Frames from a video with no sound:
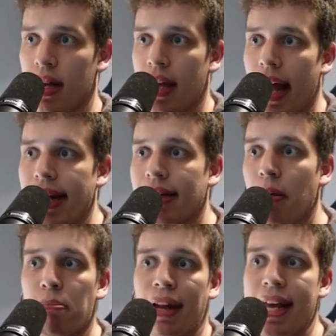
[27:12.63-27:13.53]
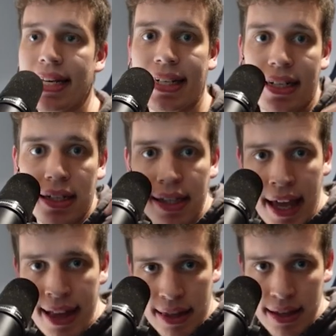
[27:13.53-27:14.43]
And then complaining
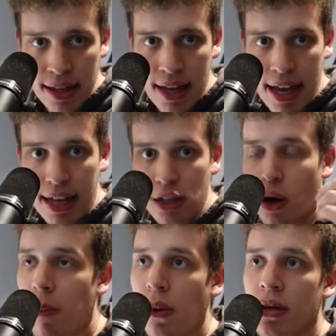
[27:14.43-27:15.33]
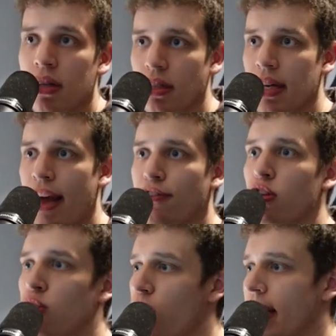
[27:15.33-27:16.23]
that your opponent doesn't have to
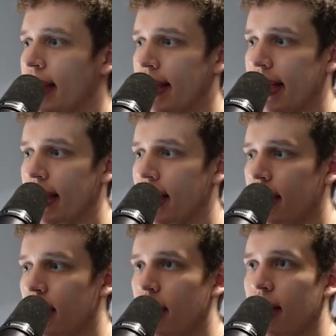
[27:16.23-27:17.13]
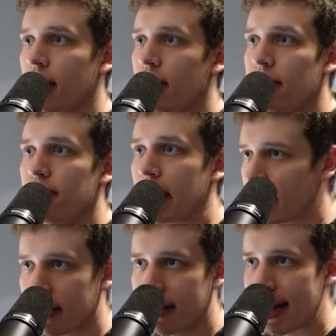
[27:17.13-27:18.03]
do anything
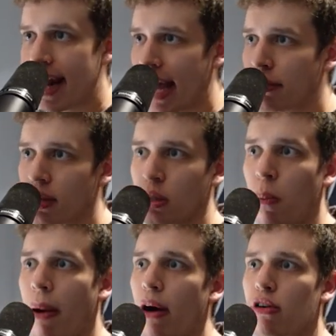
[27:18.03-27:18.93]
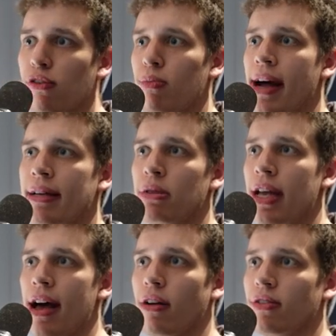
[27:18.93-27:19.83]
because the knives are so powerful by
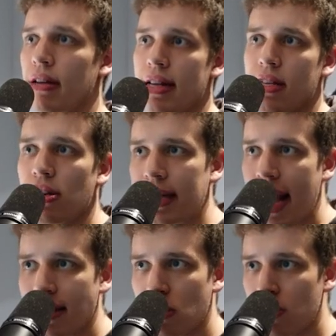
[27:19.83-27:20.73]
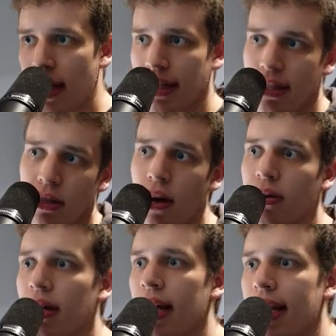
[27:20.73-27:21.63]
themselves and you can't do anything. No, it
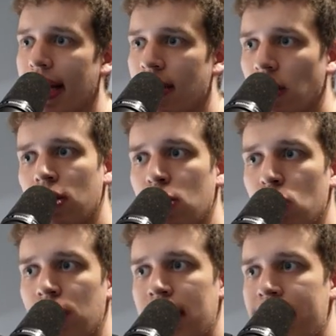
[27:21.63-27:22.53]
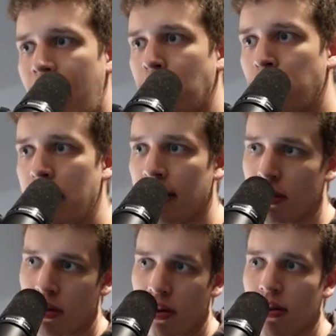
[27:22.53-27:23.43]
has nothing to do with the knives being too
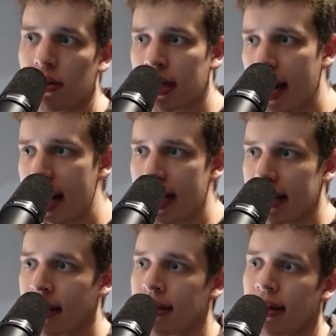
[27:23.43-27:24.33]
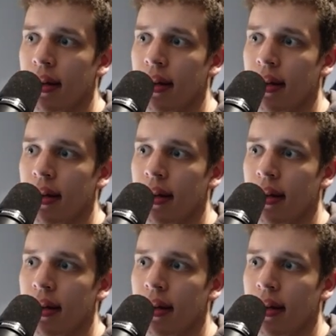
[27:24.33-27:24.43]
strong. You're an idiot.